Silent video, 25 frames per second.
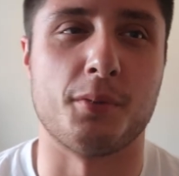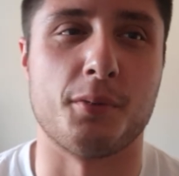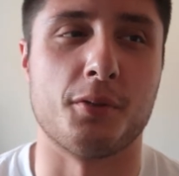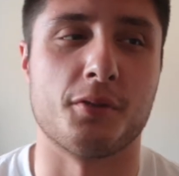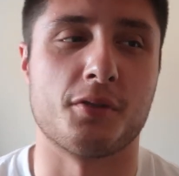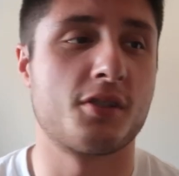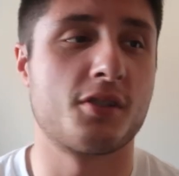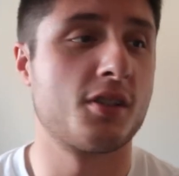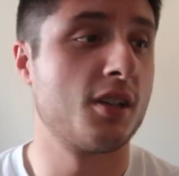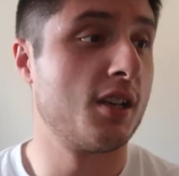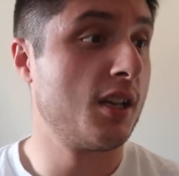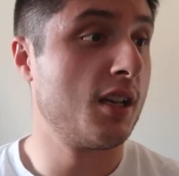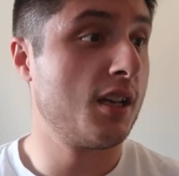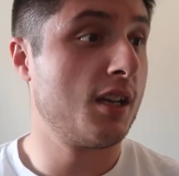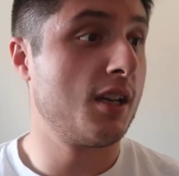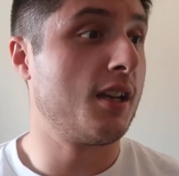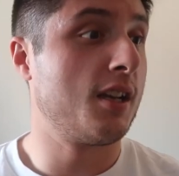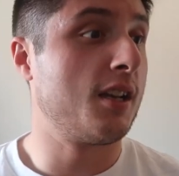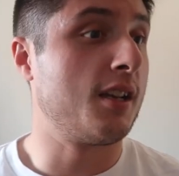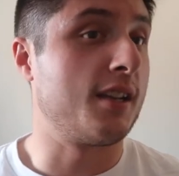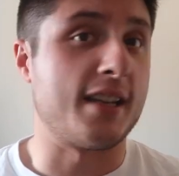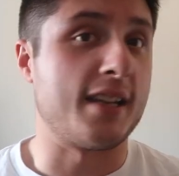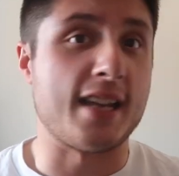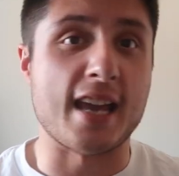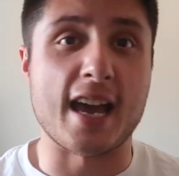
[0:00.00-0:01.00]
But
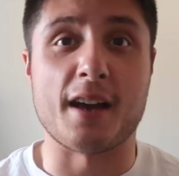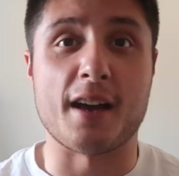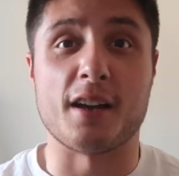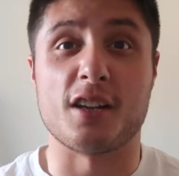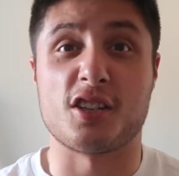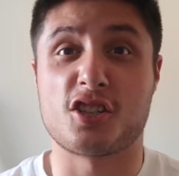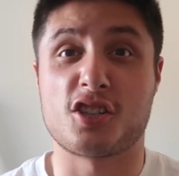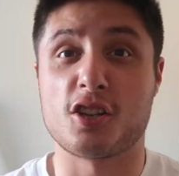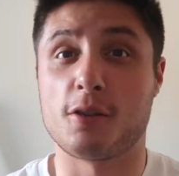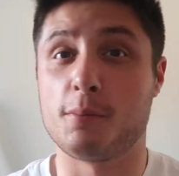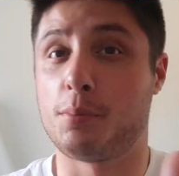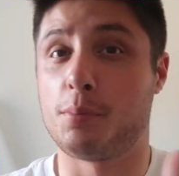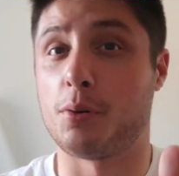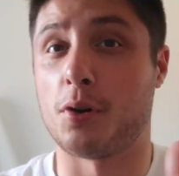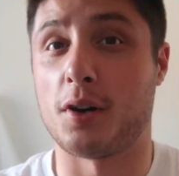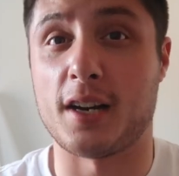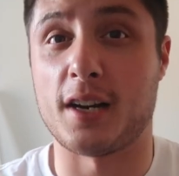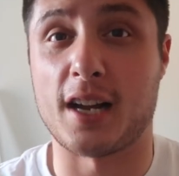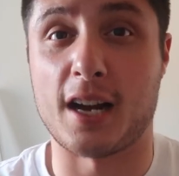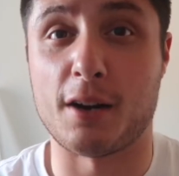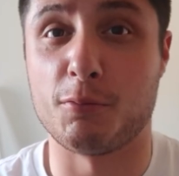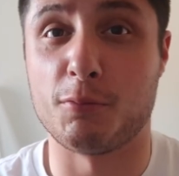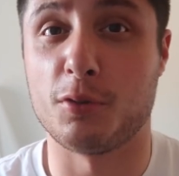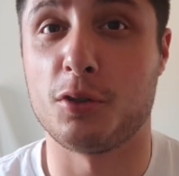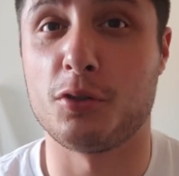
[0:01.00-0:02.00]
yeah, at some point
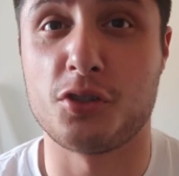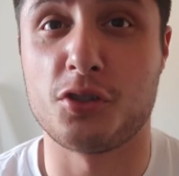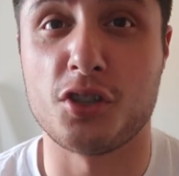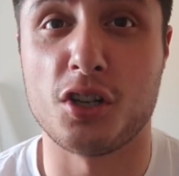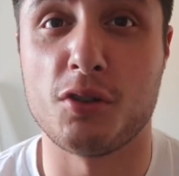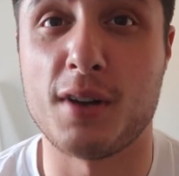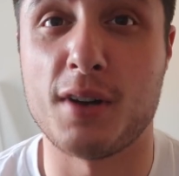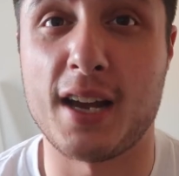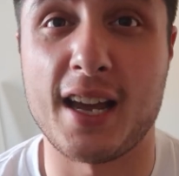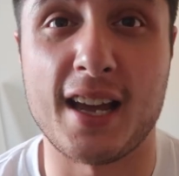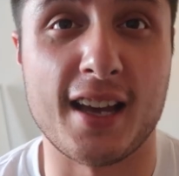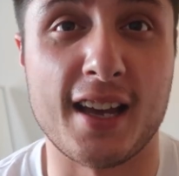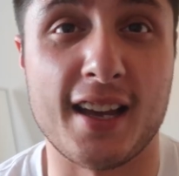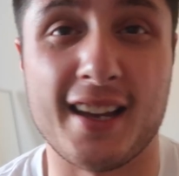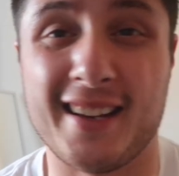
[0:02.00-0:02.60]
I will do it.